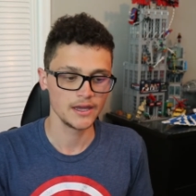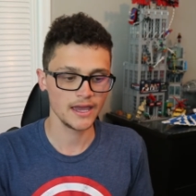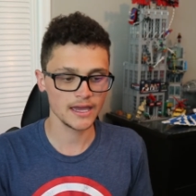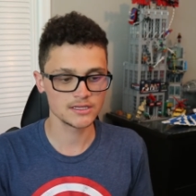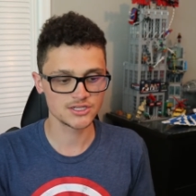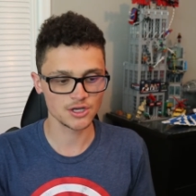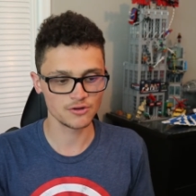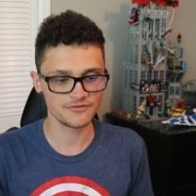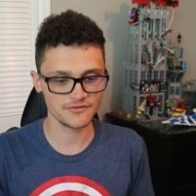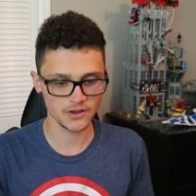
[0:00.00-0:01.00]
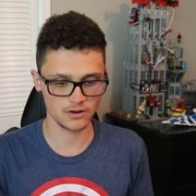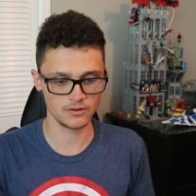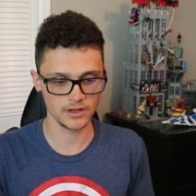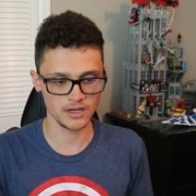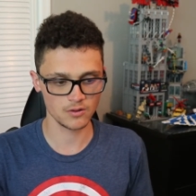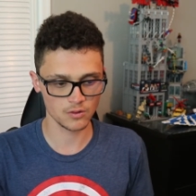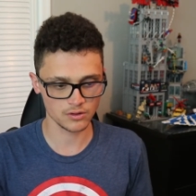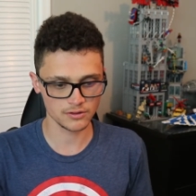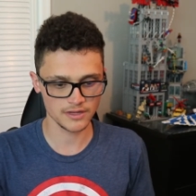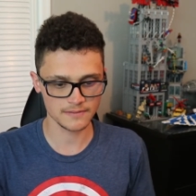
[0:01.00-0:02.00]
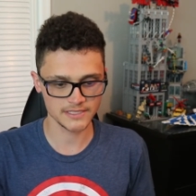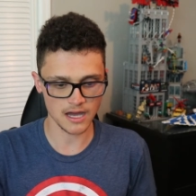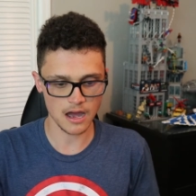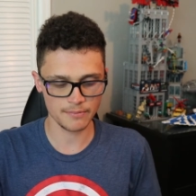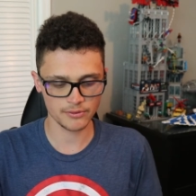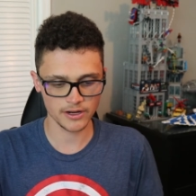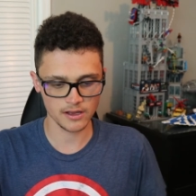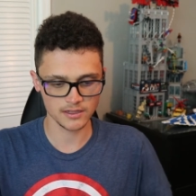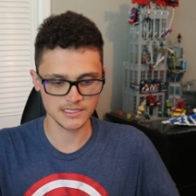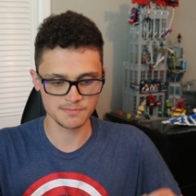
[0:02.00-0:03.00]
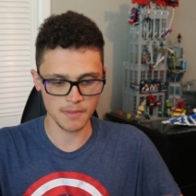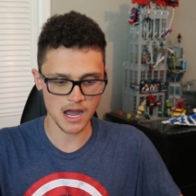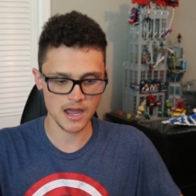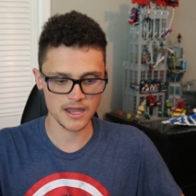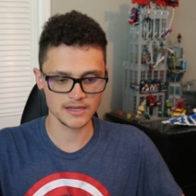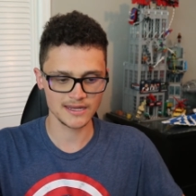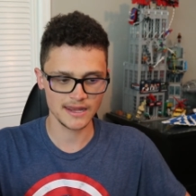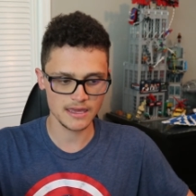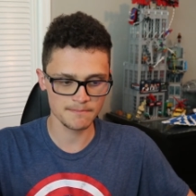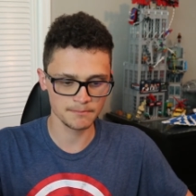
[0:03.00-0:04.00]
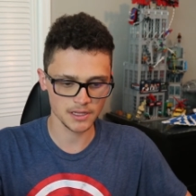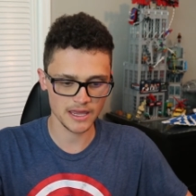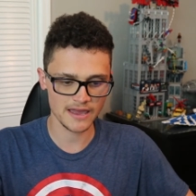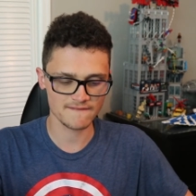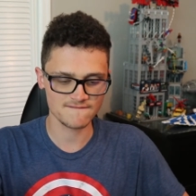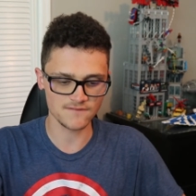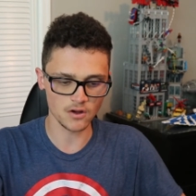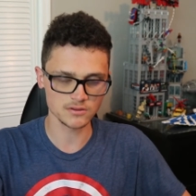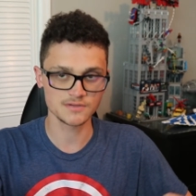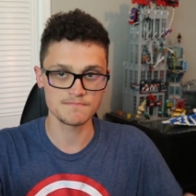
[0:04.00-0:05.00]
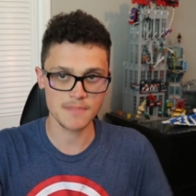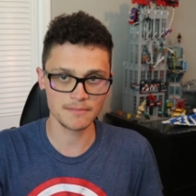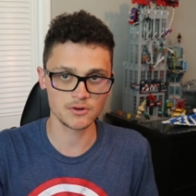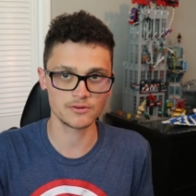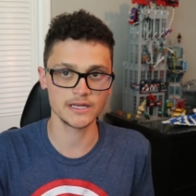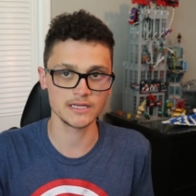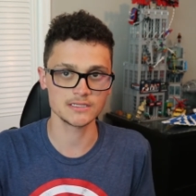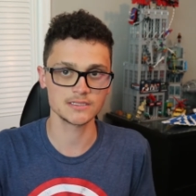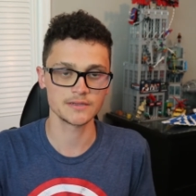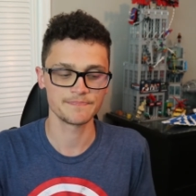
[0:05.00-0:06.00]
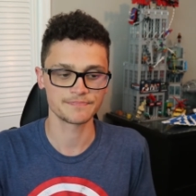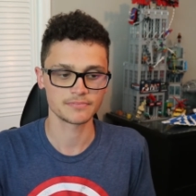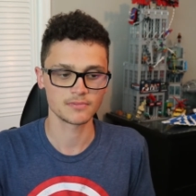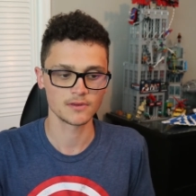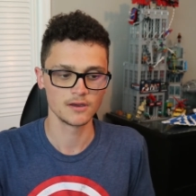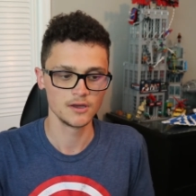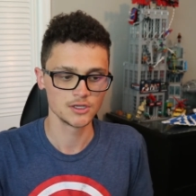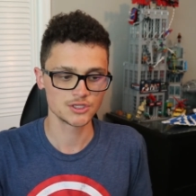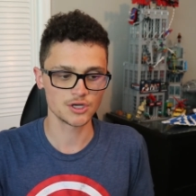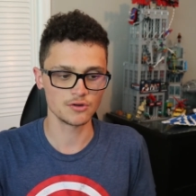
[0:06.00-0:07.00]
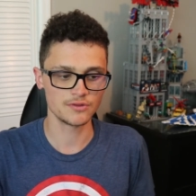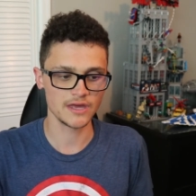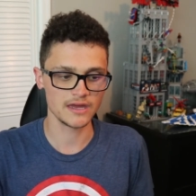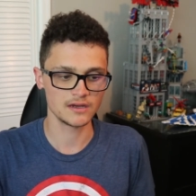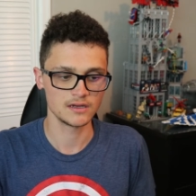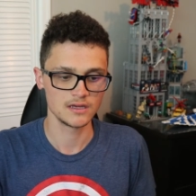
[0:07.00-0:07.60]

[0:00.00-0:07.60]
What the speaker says: And so Fury ordered them to operate on his mind and implant false memories so that